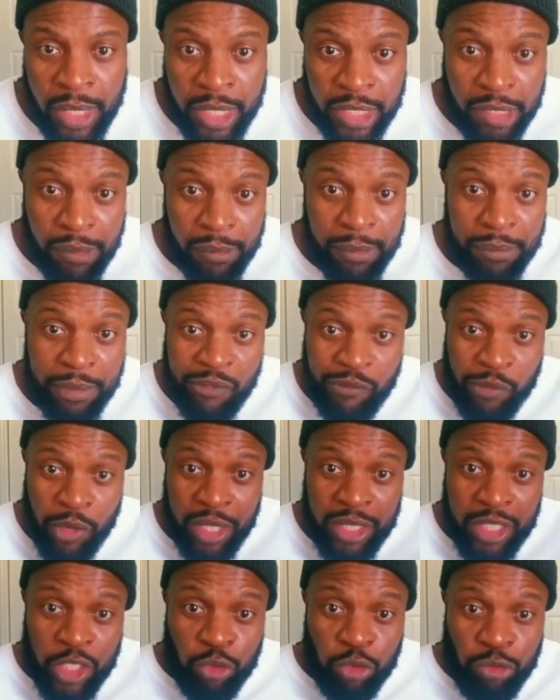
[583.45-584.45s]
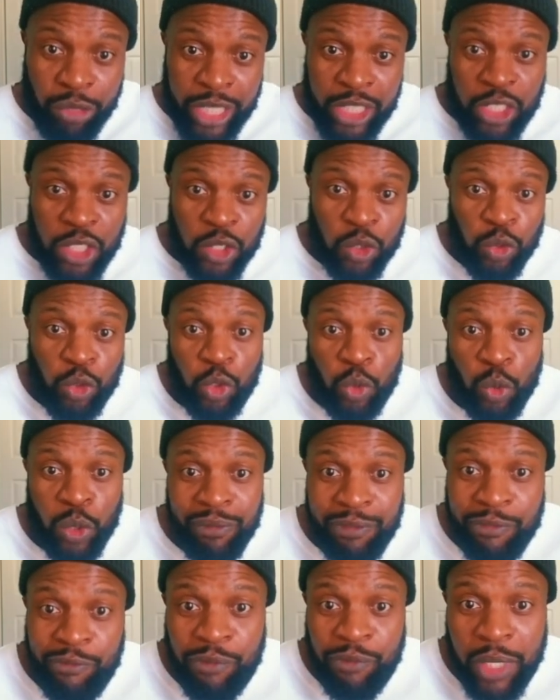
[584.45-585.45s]
Some of my father's grandchildren don't
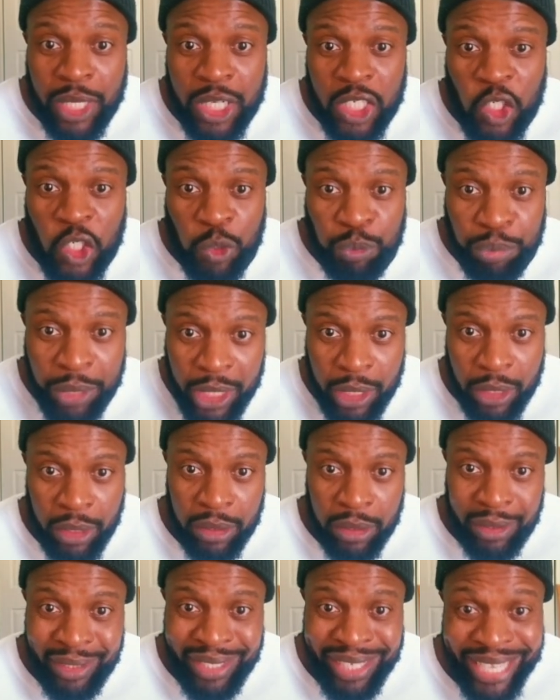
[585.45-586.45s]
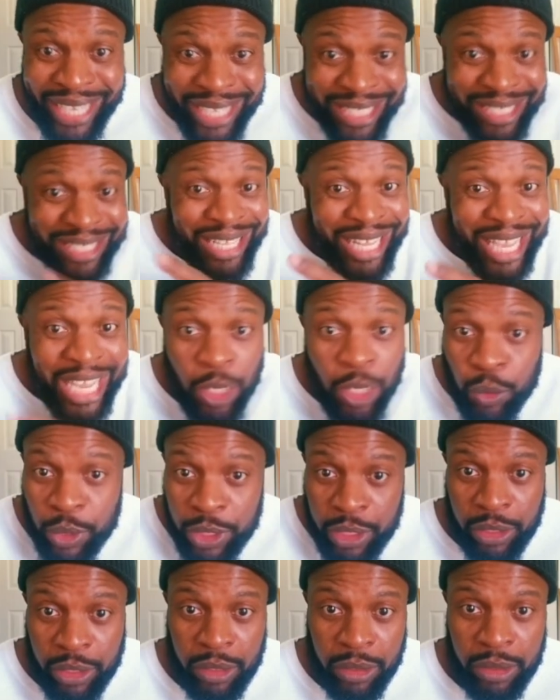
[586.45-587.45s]
even fucking speak his
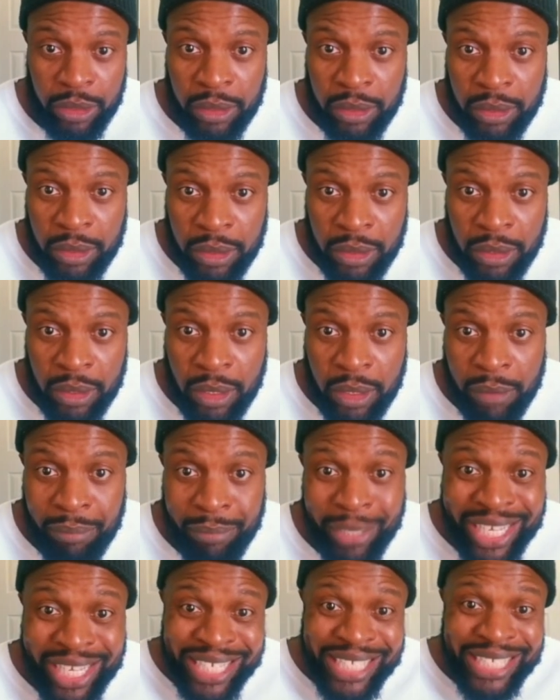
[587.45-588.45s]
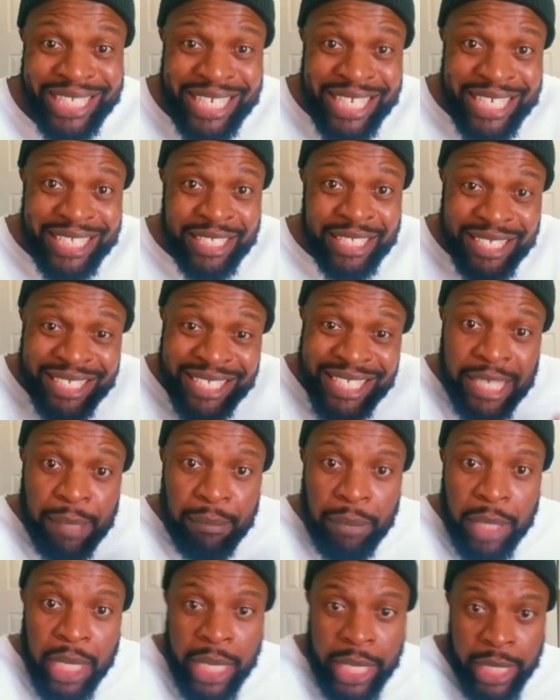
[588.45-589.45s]
language because he's
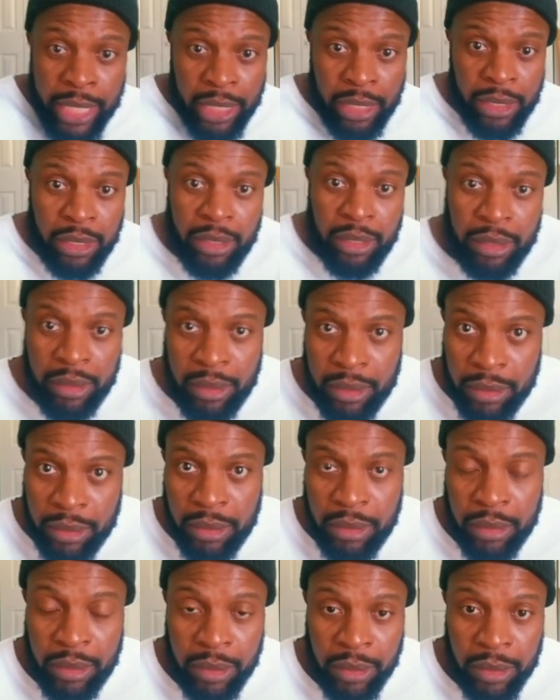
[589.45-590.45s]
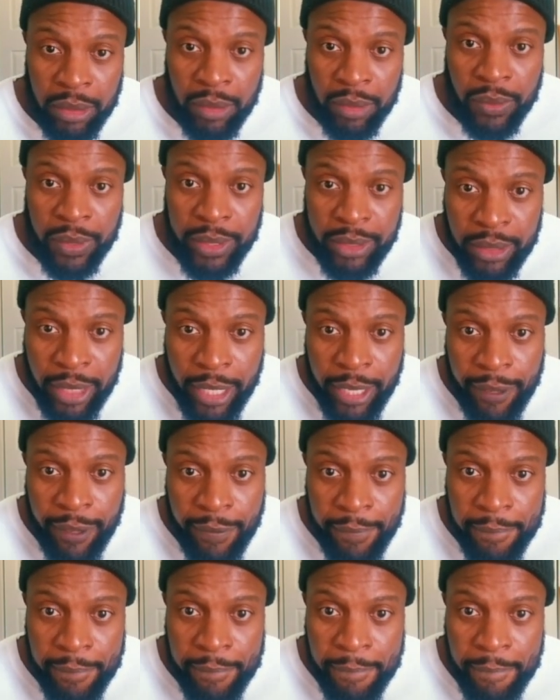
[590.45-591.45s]
assimilated. You
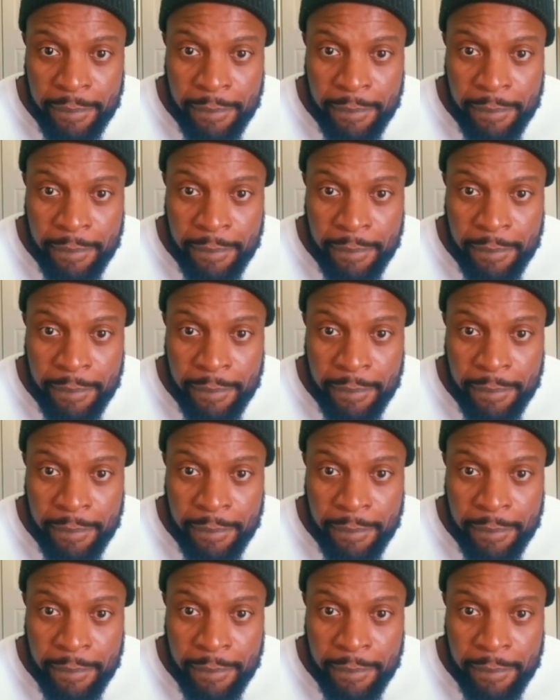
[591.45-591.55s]
understand?